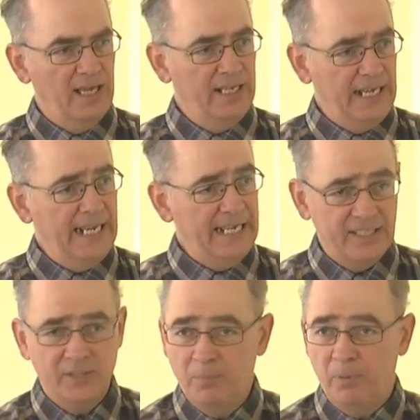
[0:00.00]
Is
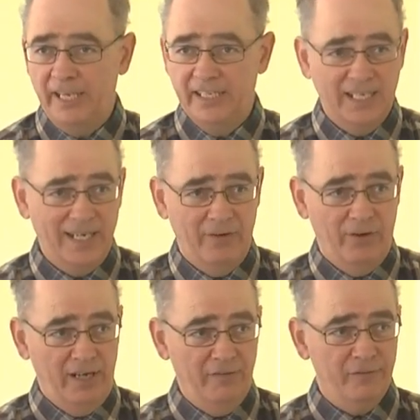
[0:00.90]
this plain and clear
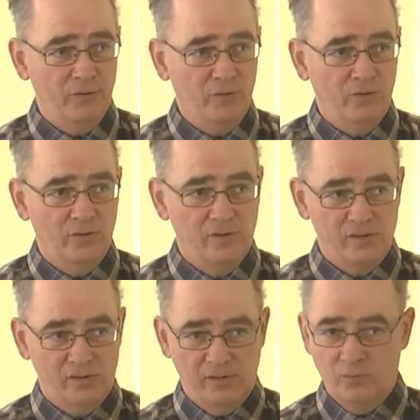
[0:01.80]
enough? Or
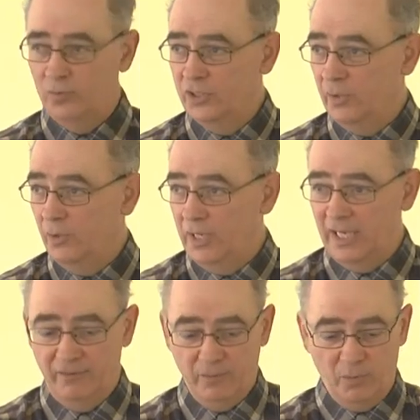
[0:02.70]
see where we're
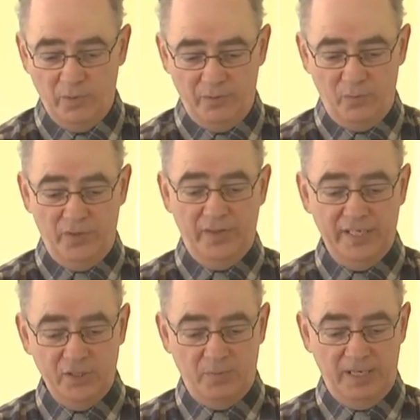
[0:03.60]
getting with
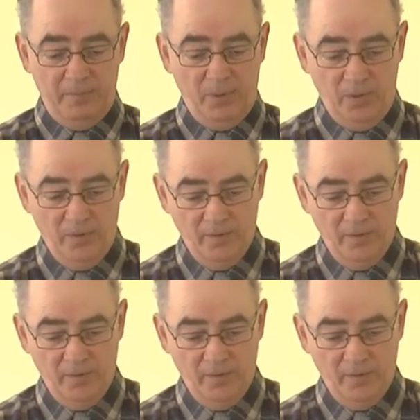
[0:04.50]
these people?